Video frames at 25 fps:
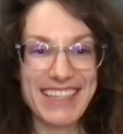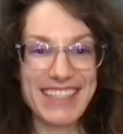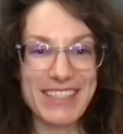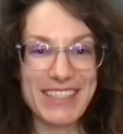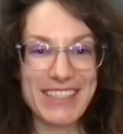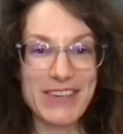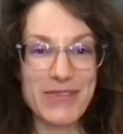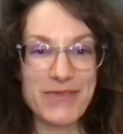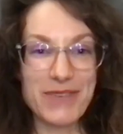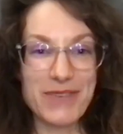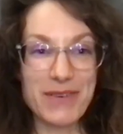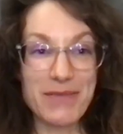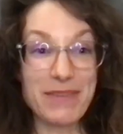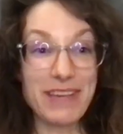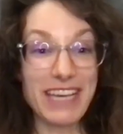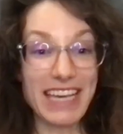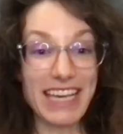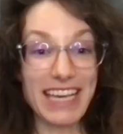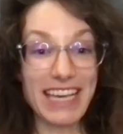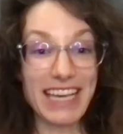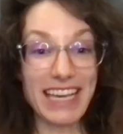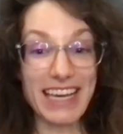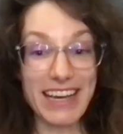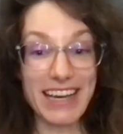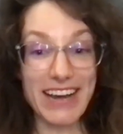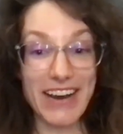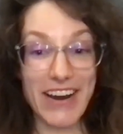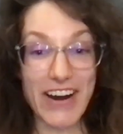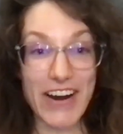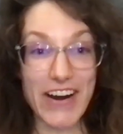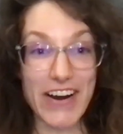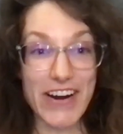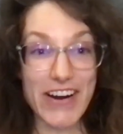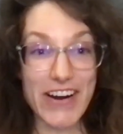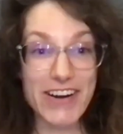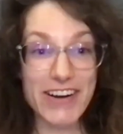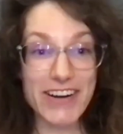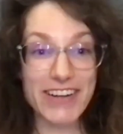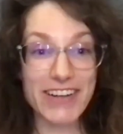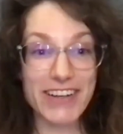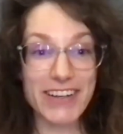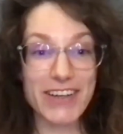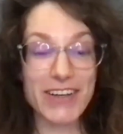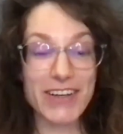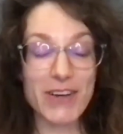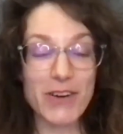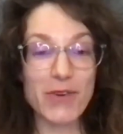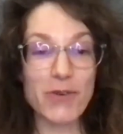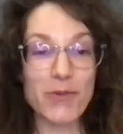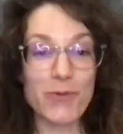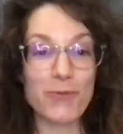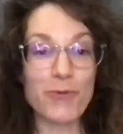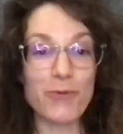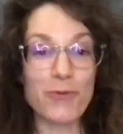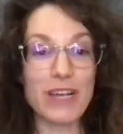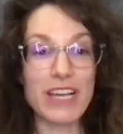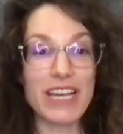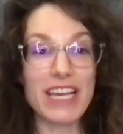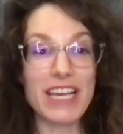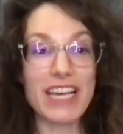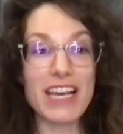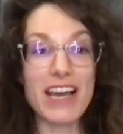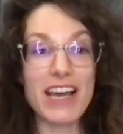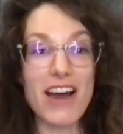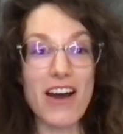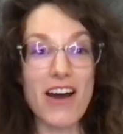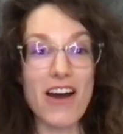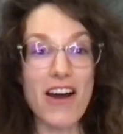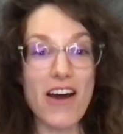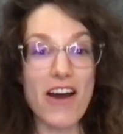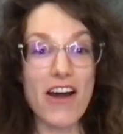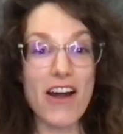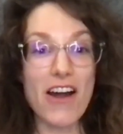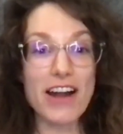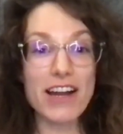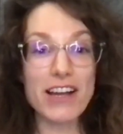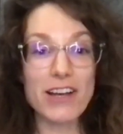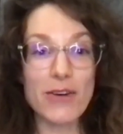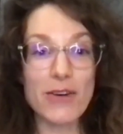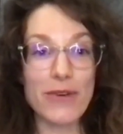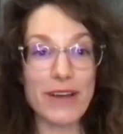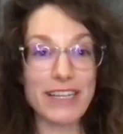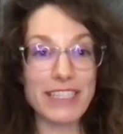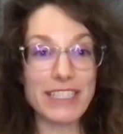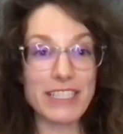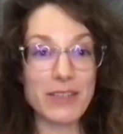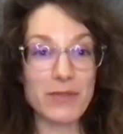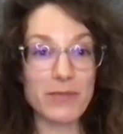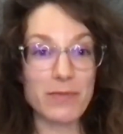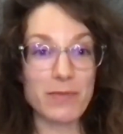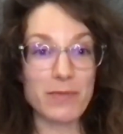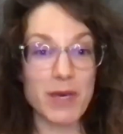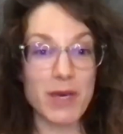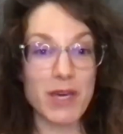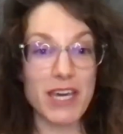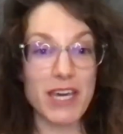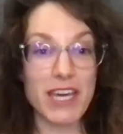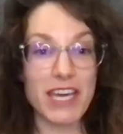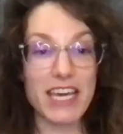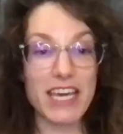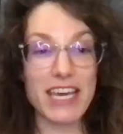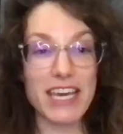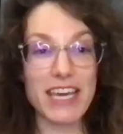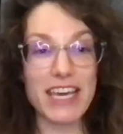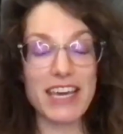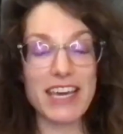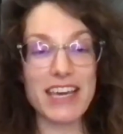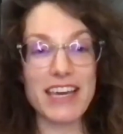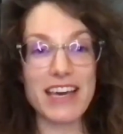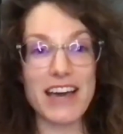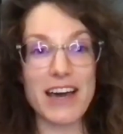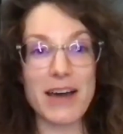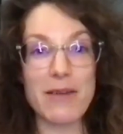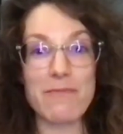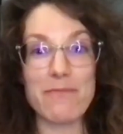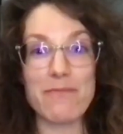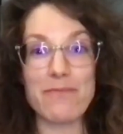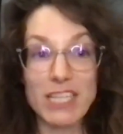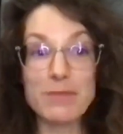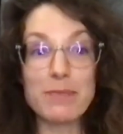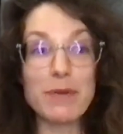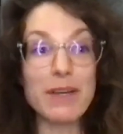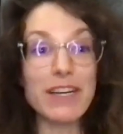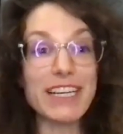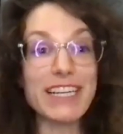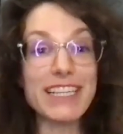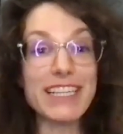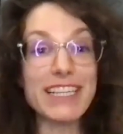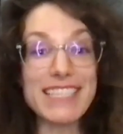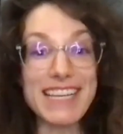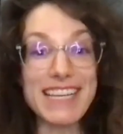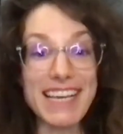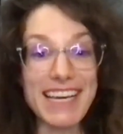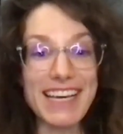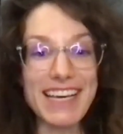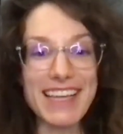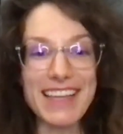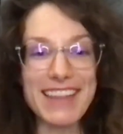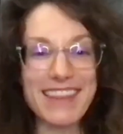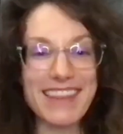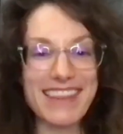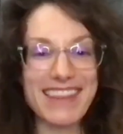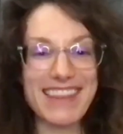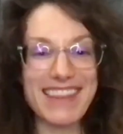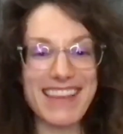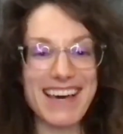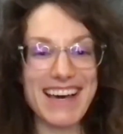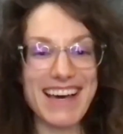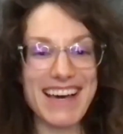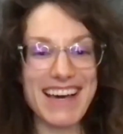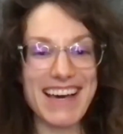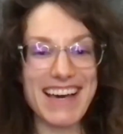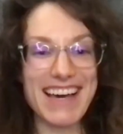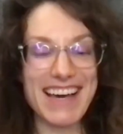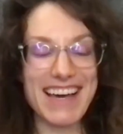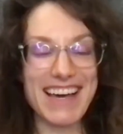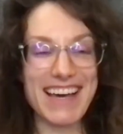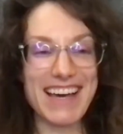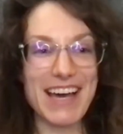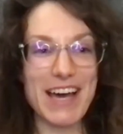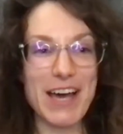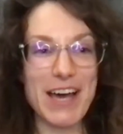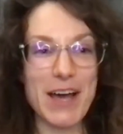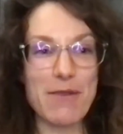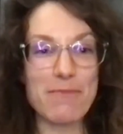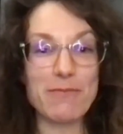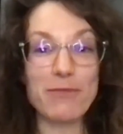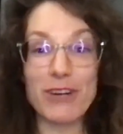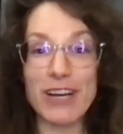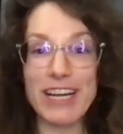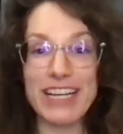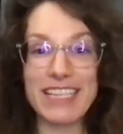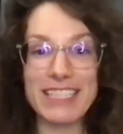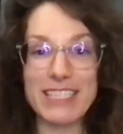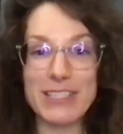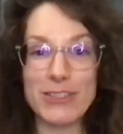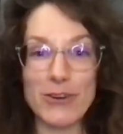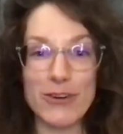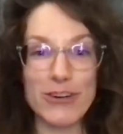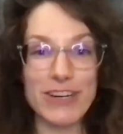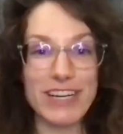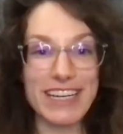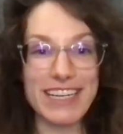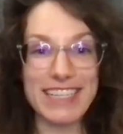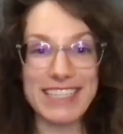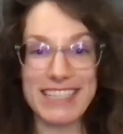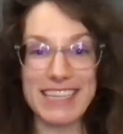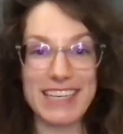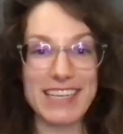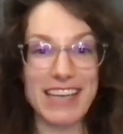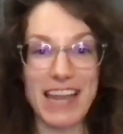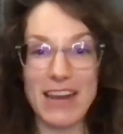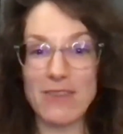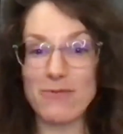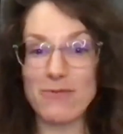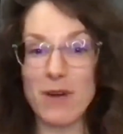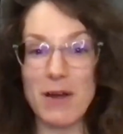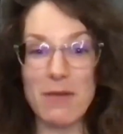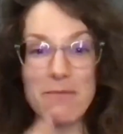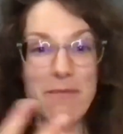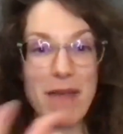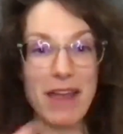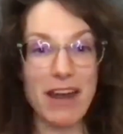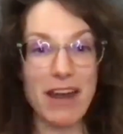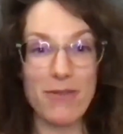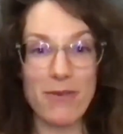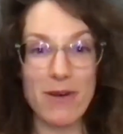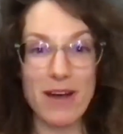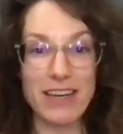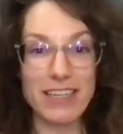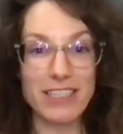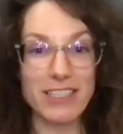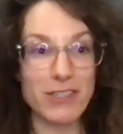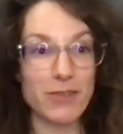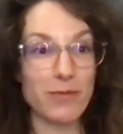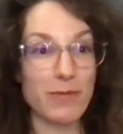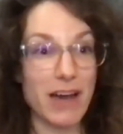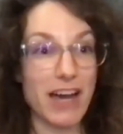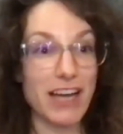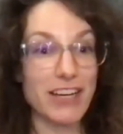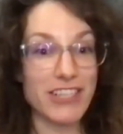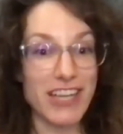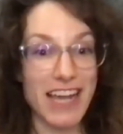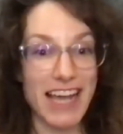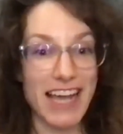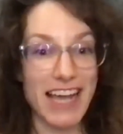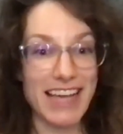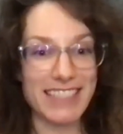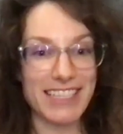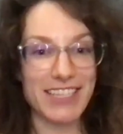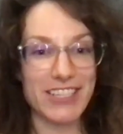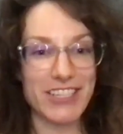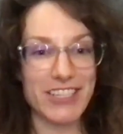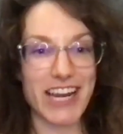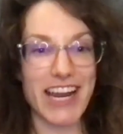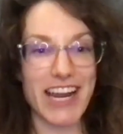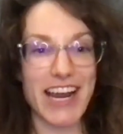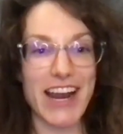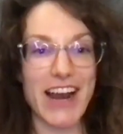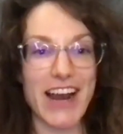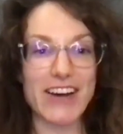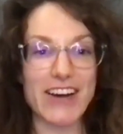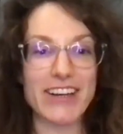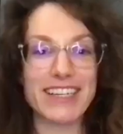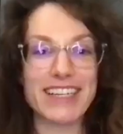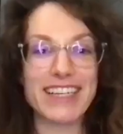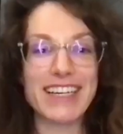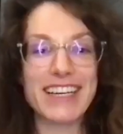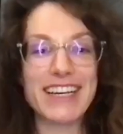So from here, we are going to be experiencing the great stories and what Merwan Dubash has to share.